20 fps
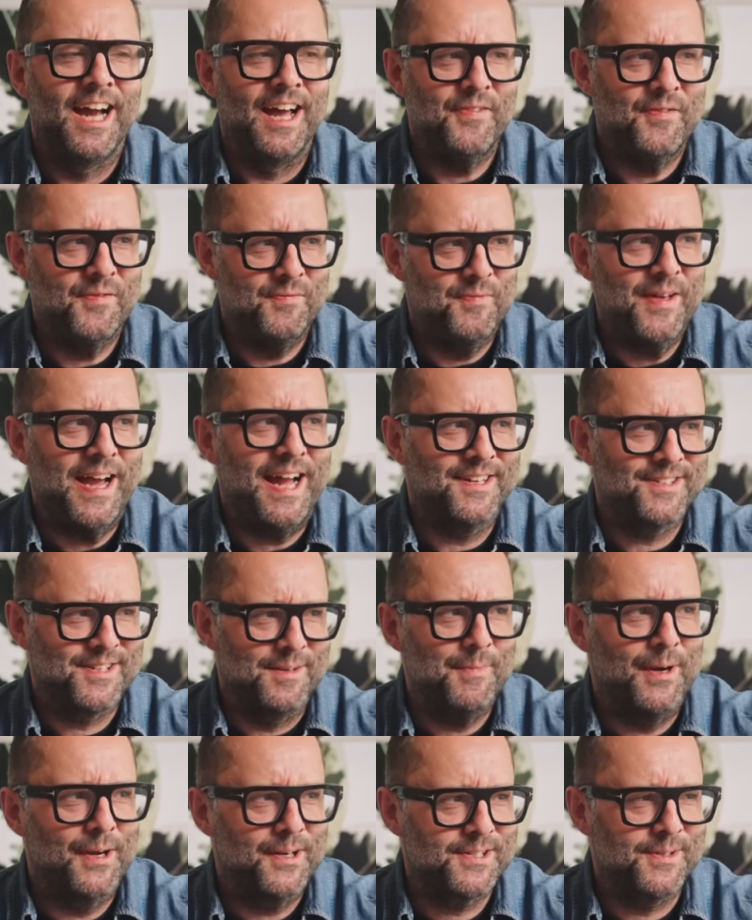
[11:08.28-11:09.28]
and that's
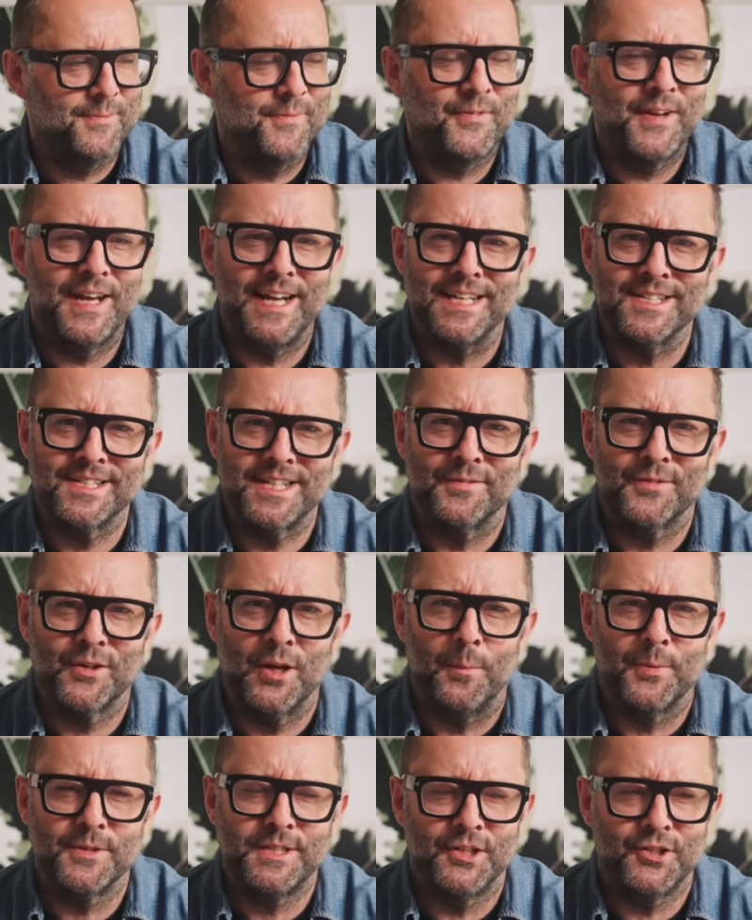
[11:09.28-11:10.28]
amongst some fairly stiff
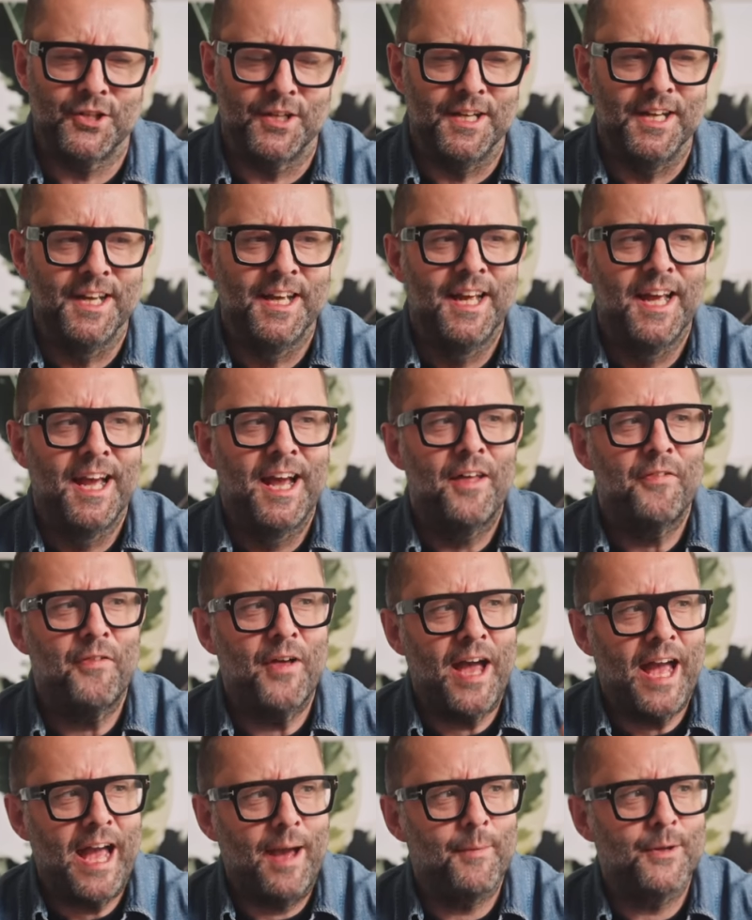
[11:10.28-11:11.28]
competition.
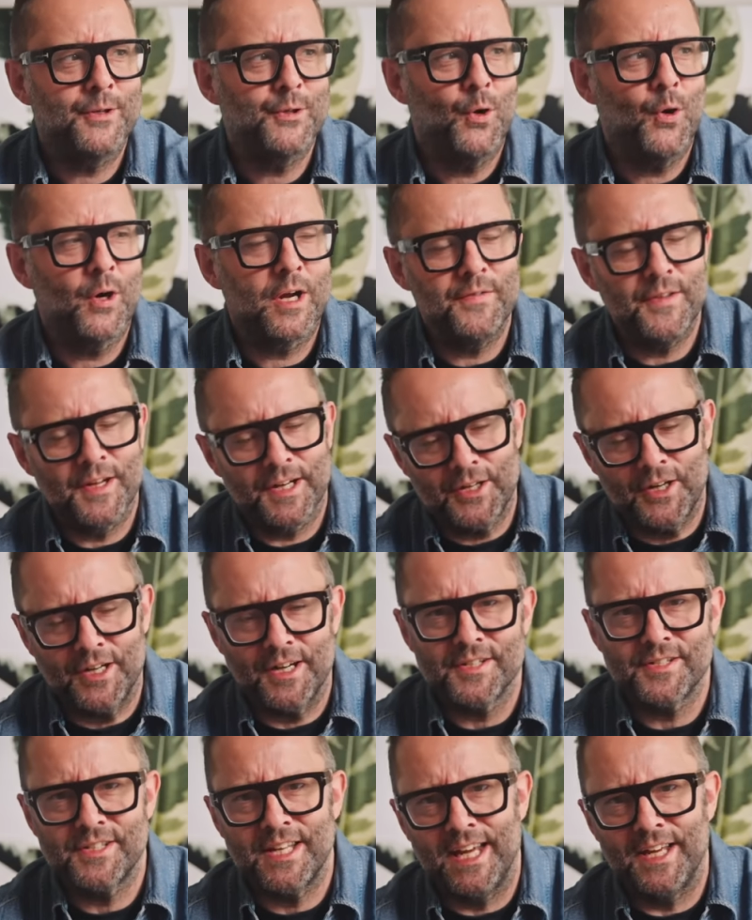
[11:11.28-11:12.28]
The Hammond organ that kind
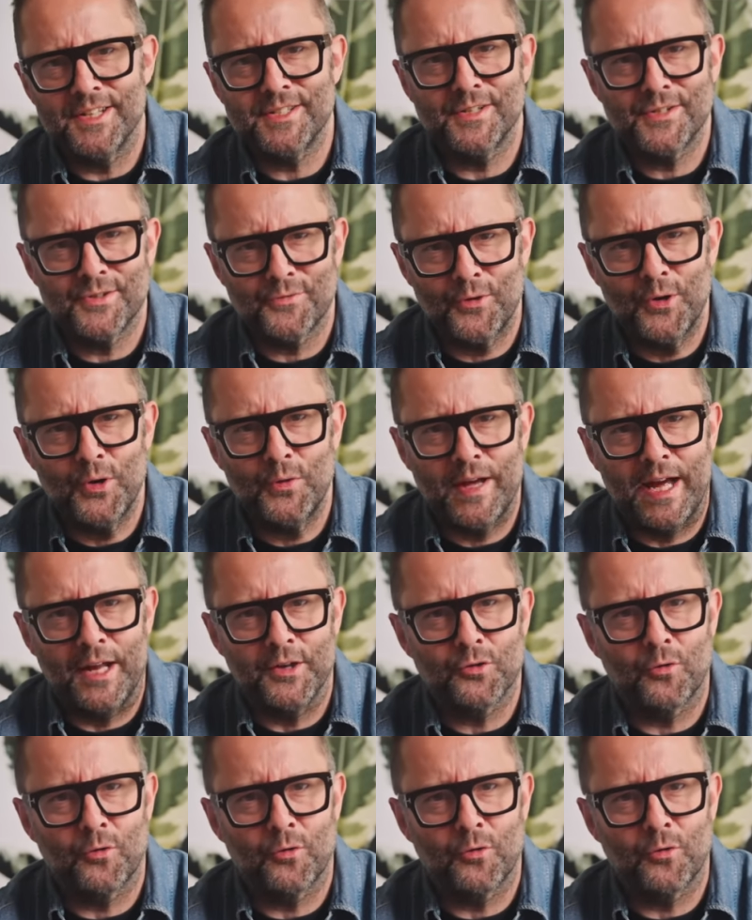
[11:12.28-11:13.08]
of steers us through that